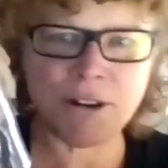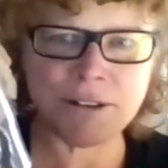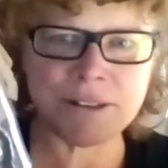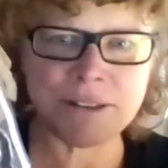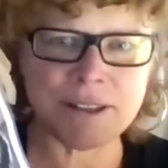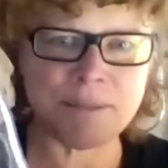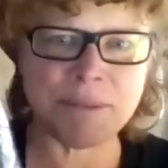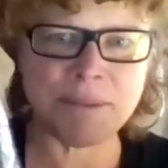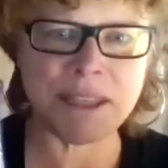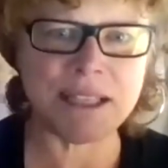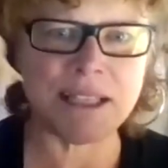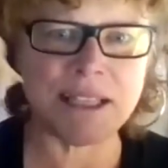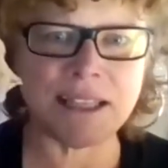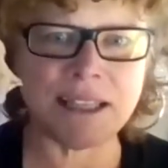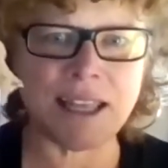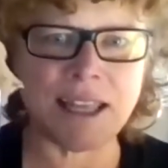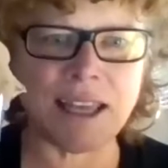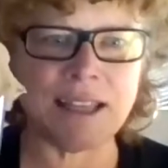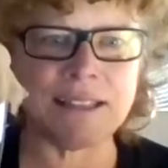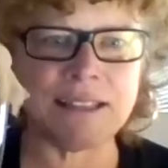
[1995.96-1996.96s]
something like
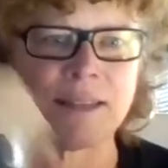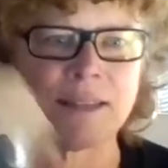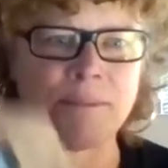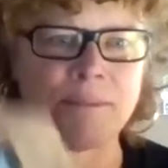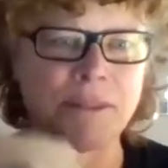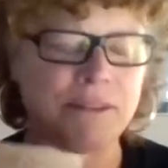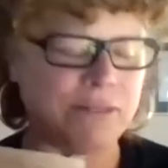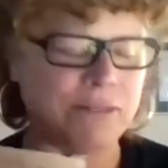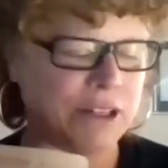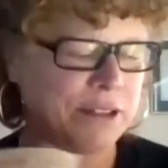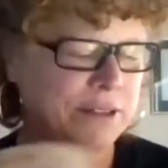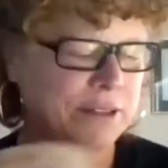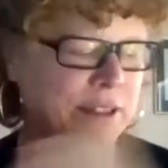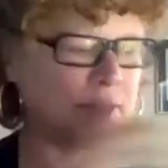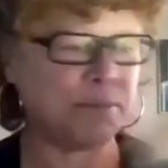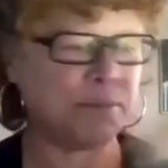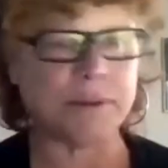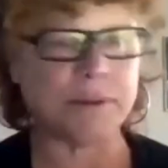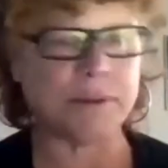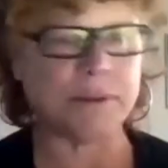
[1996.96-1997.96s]
that, something very
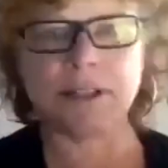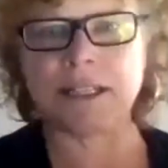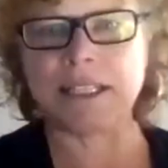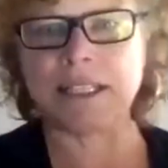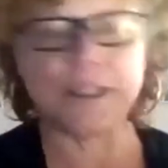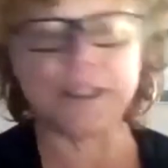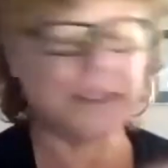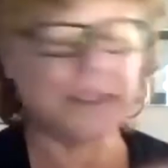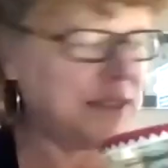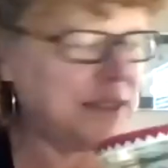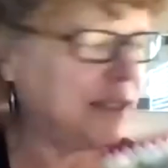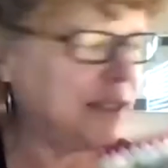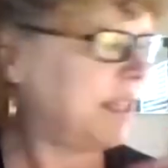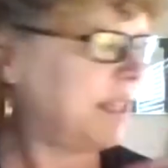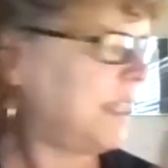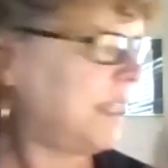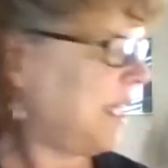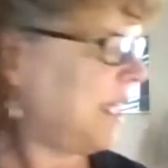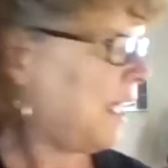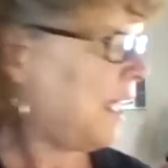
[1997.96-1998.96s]
simple, clear.
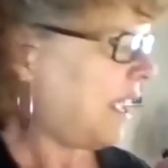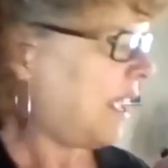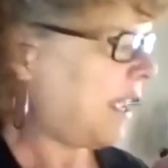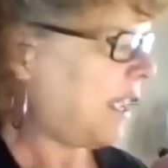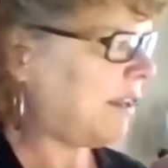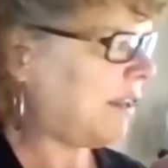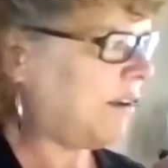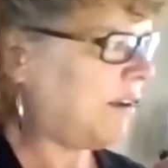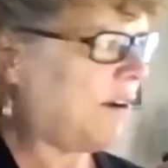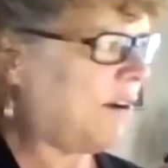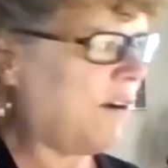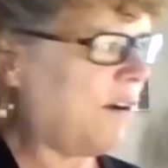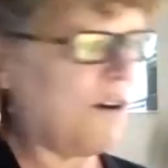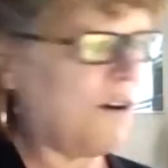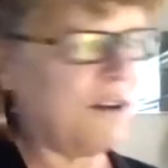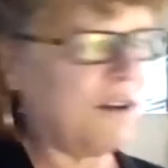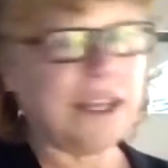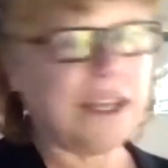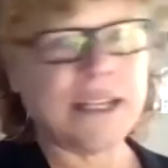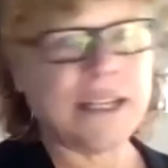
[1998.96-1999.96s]
And
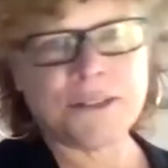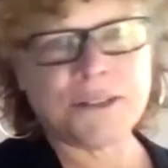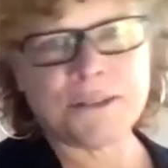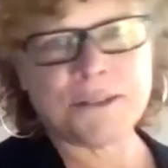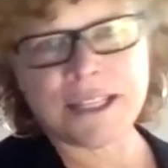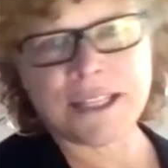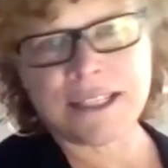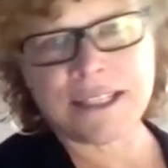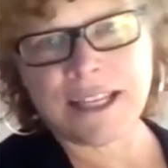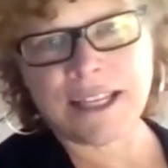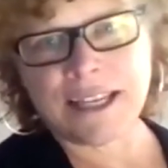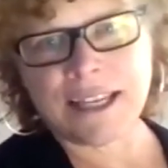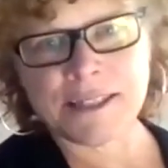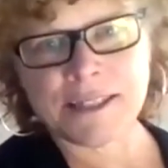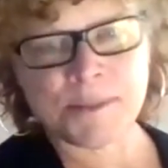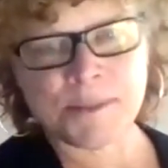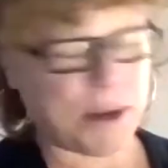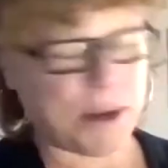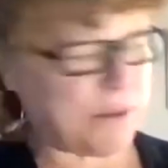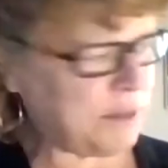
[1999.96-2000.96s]
all I do is I take
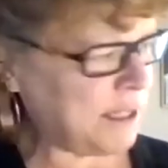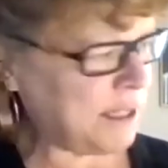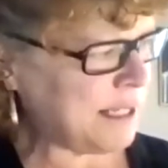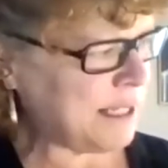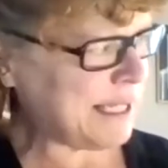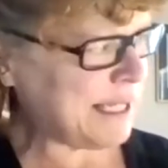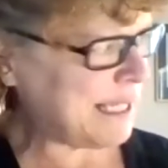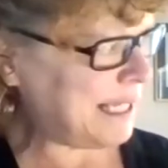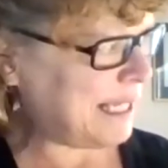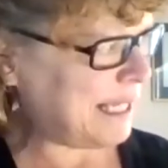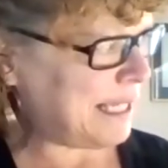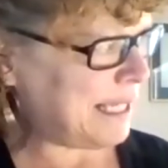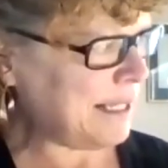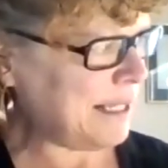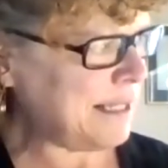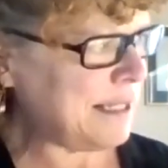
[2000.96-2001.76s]
sprouting seeds,